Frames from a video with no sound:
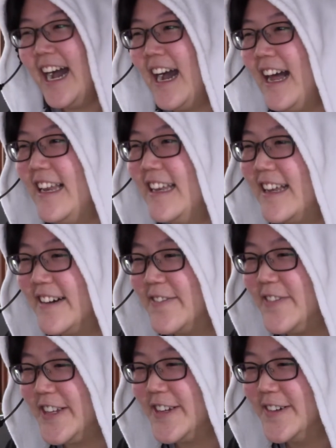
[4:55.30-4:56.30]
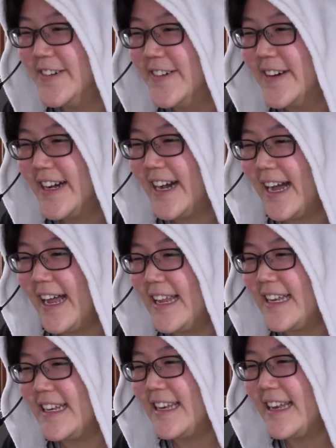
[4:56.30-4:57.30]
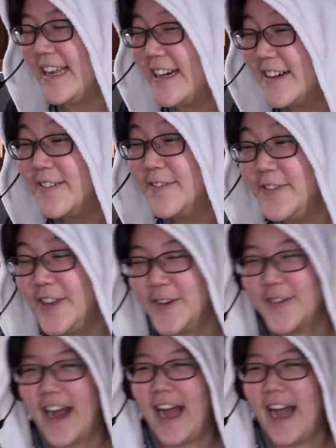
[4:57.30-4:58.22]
I love you! I love you!